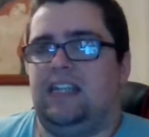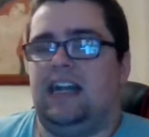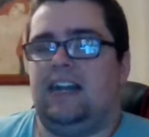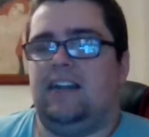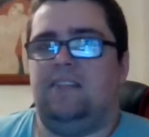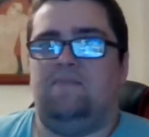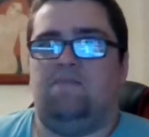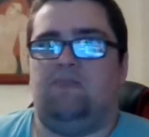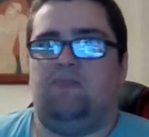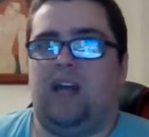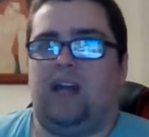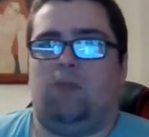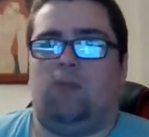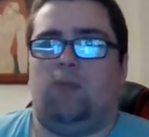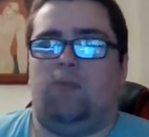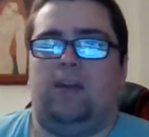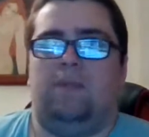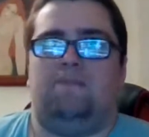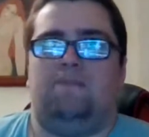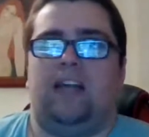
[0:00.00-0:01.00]
and then that
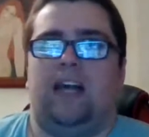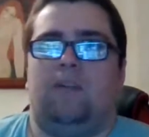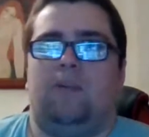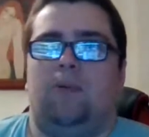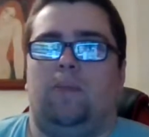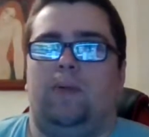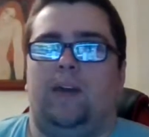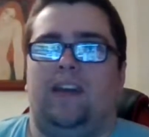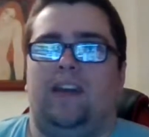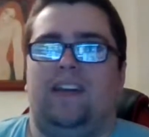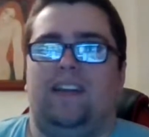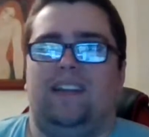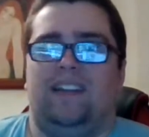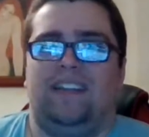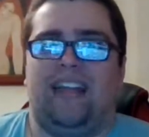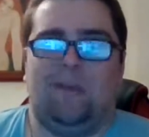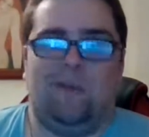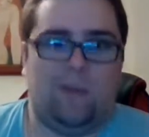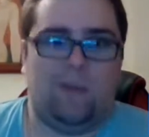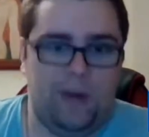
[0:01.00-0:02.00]
will be that will be uh,
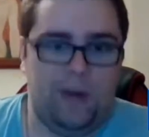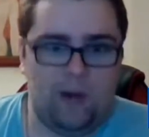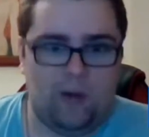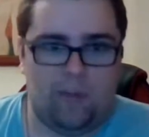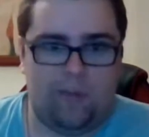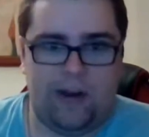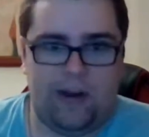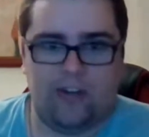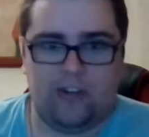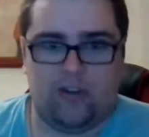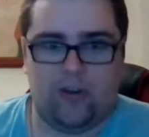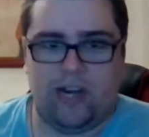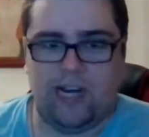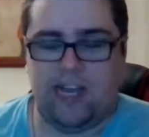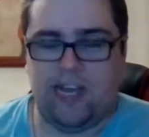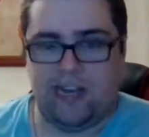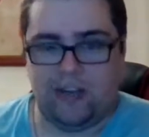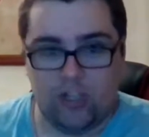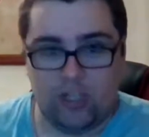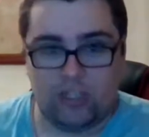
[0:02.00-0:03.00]
that will be your brain
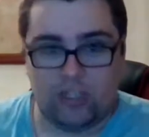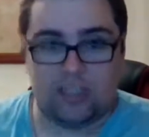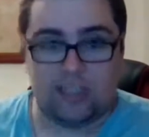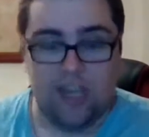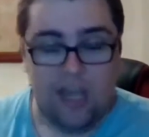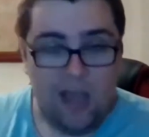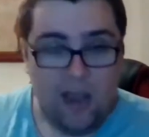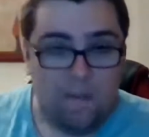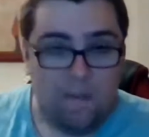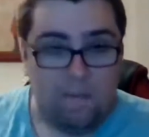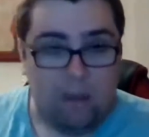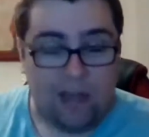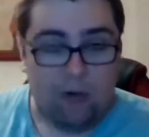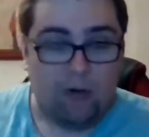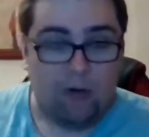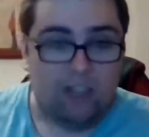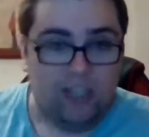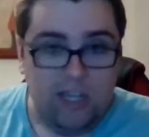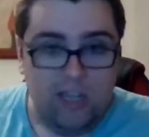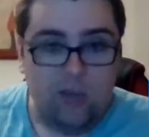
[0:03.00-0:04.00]
training and just by
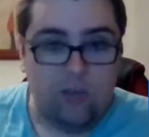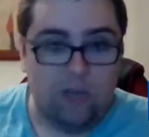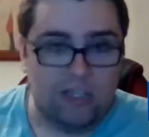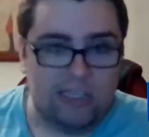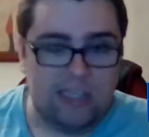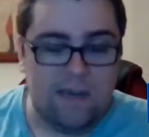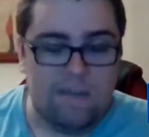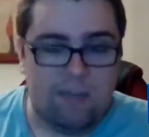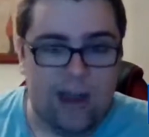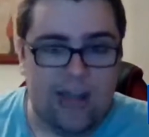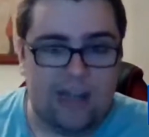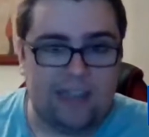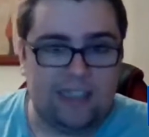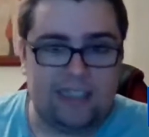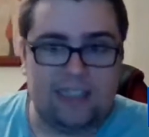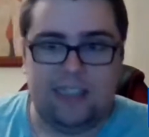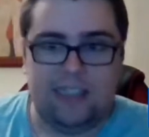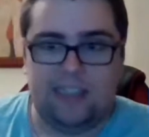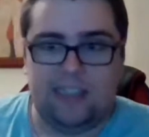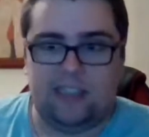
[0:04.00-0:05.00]
continuously
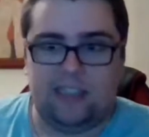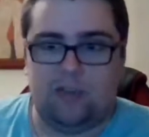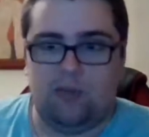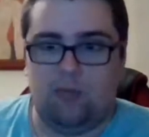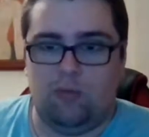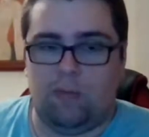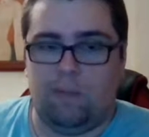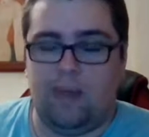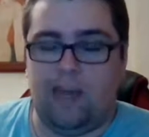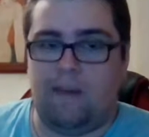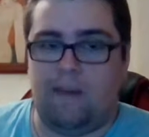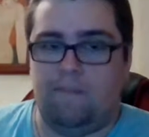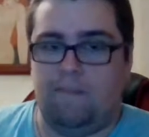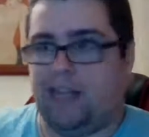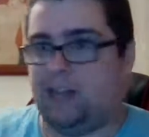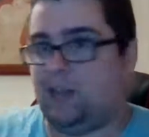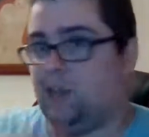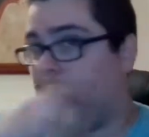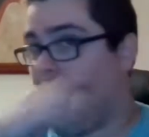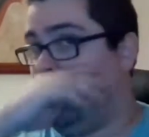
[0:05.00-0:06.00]
practicing this you will become
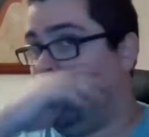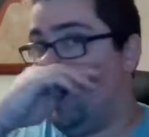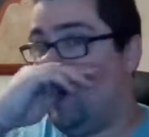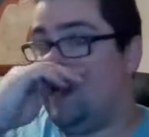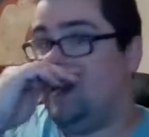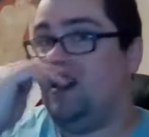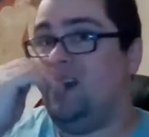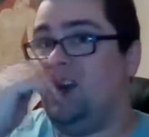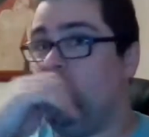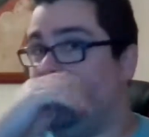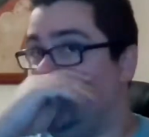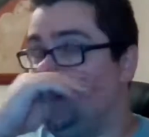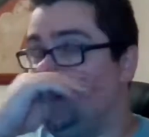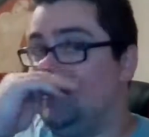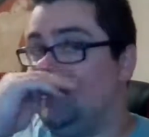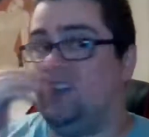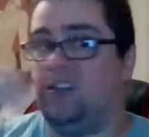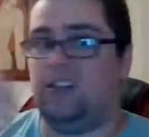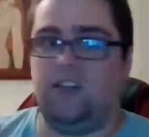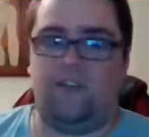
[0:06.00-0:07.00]
better and
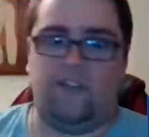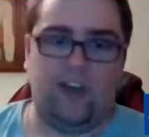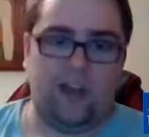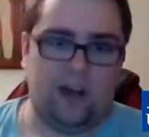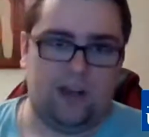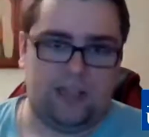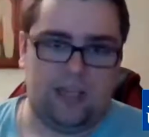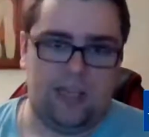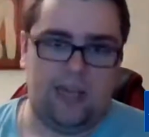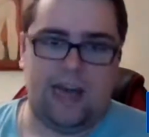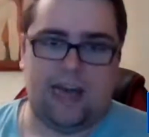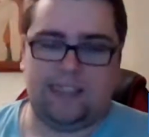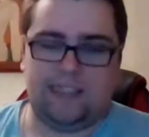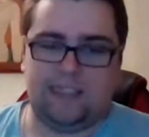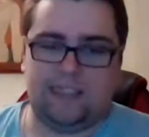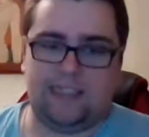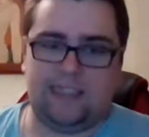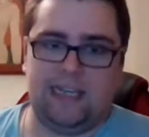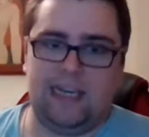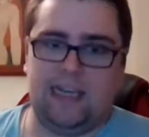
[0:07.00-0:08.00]
increasing the difficulty
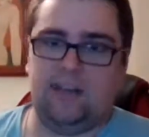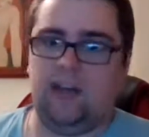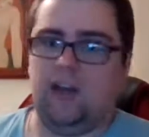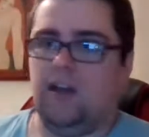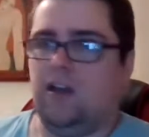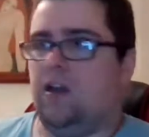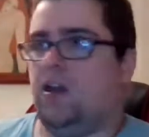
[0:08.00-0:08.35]
as i said